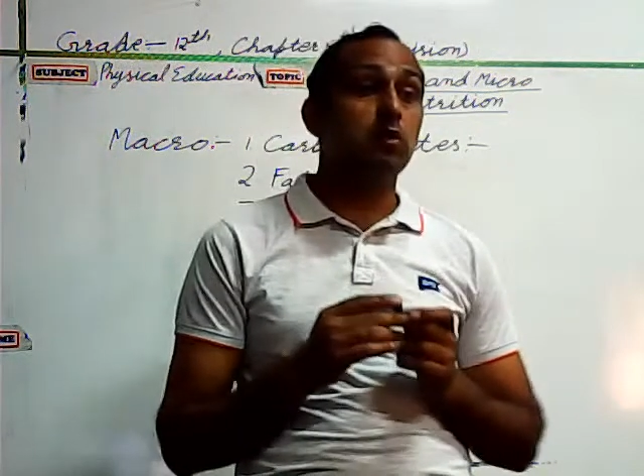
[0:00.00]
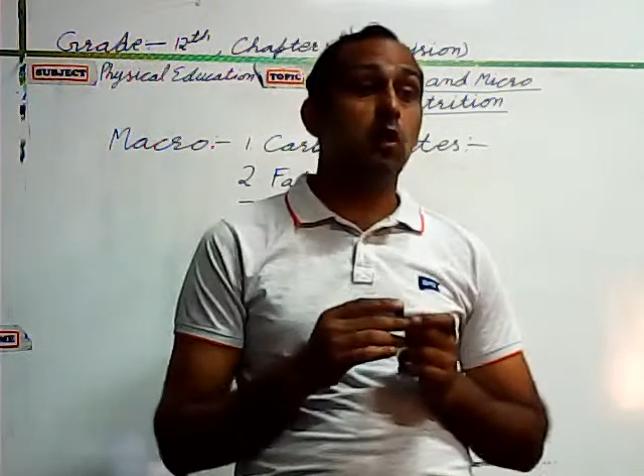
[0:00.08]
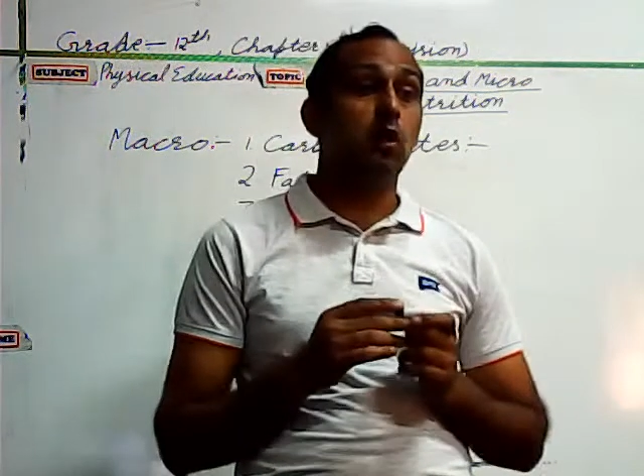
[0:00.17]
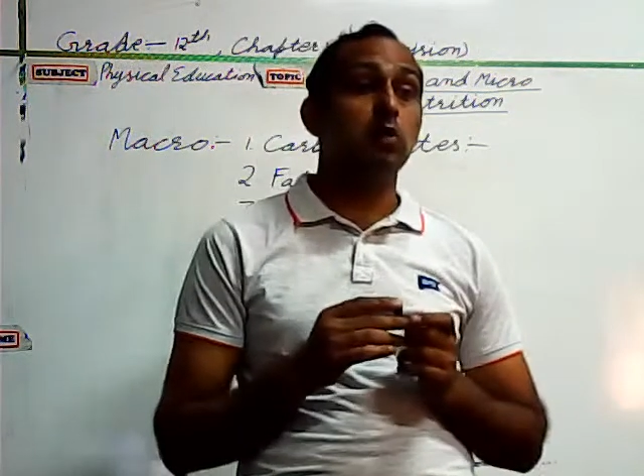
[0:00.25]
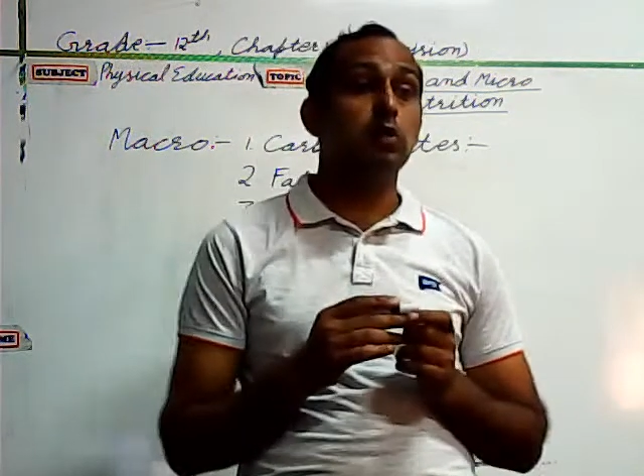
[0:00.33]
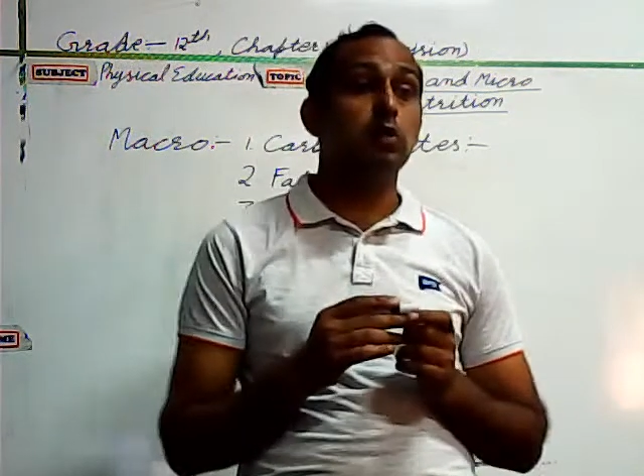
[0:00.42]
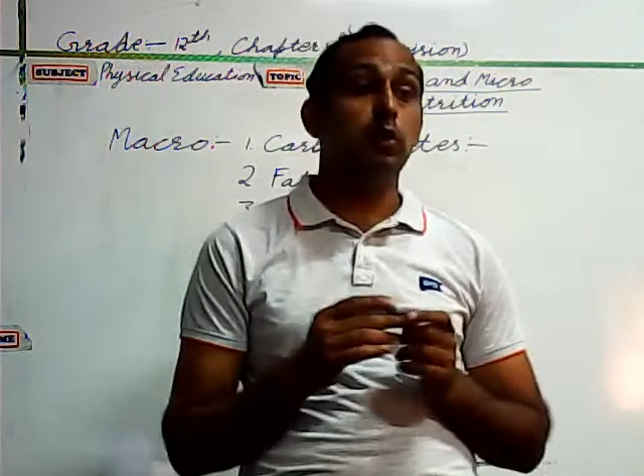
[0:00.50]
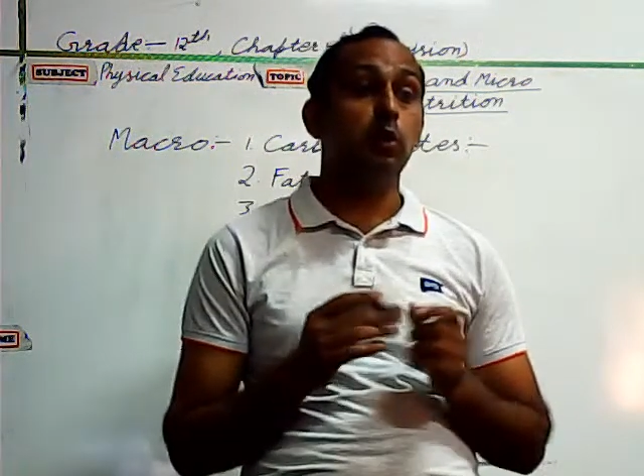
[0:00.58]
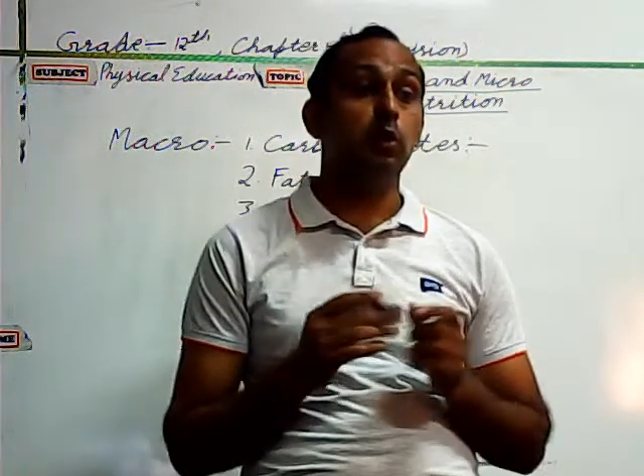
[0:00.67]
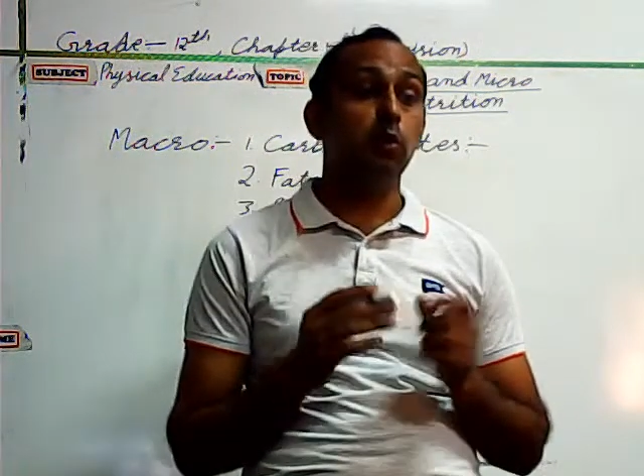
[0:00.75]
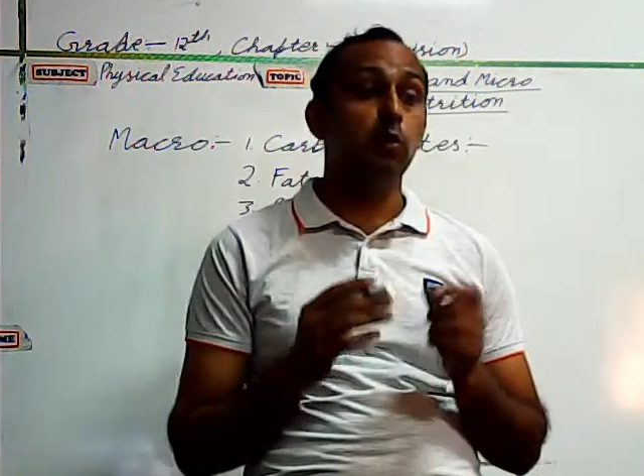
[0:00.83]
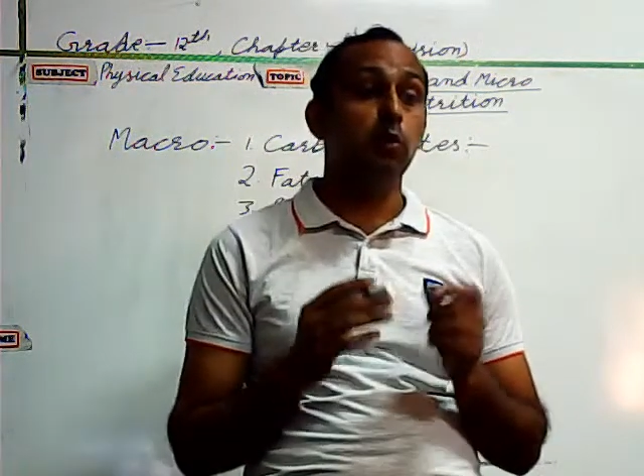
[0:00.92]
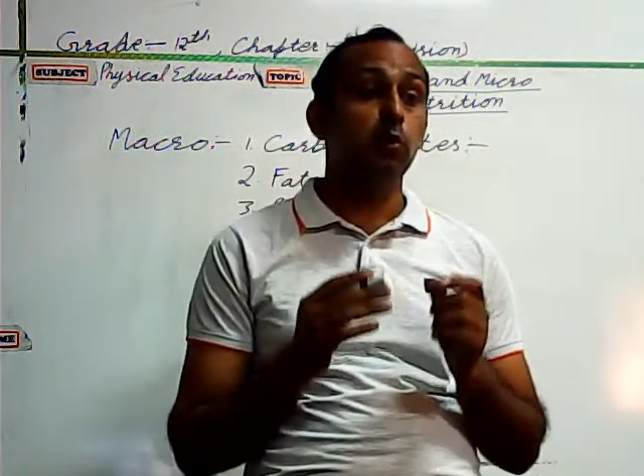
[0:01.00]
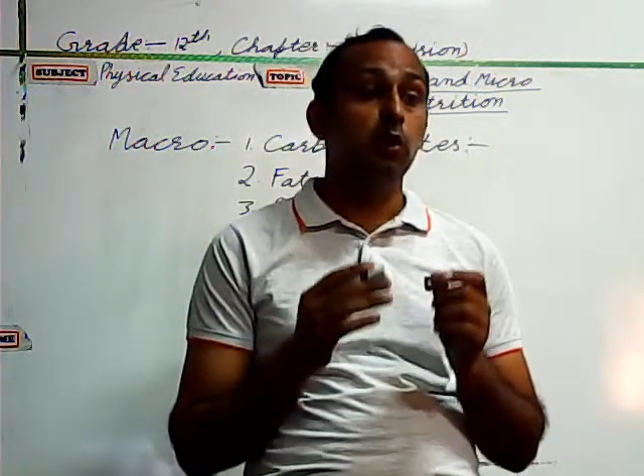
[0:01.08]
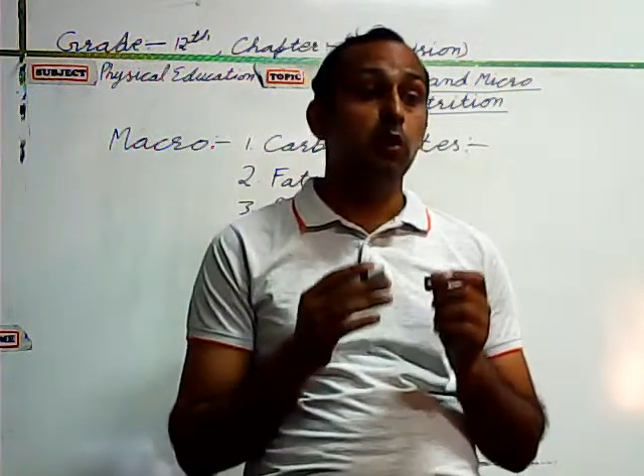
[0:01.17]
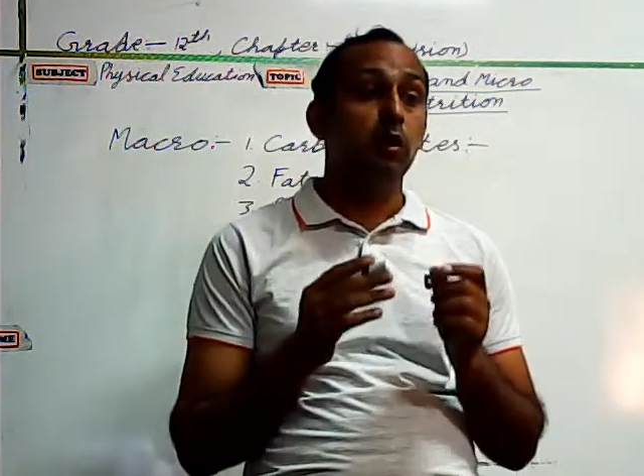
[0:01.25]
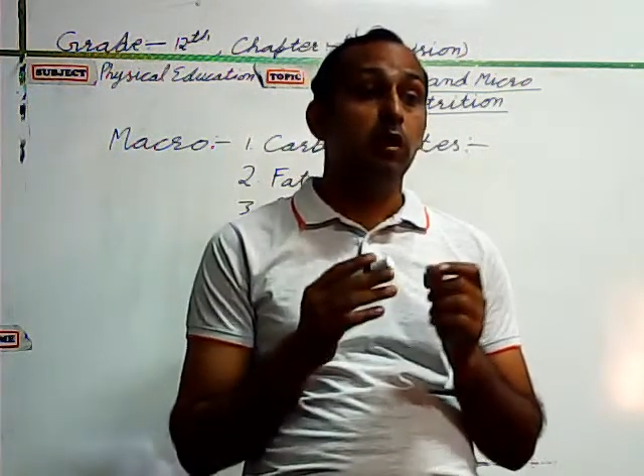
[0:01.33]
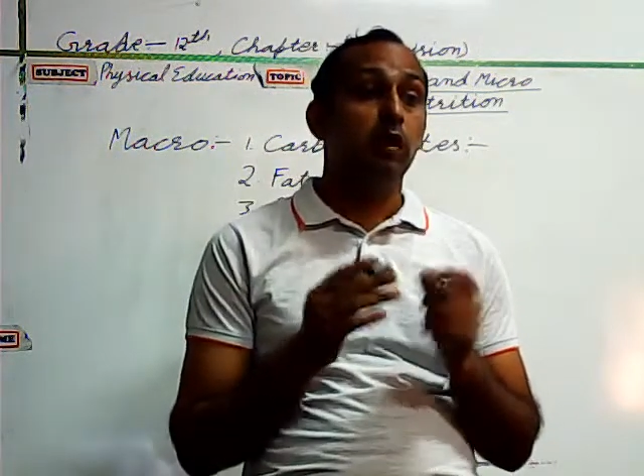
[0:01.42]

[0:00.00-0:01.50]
caused due to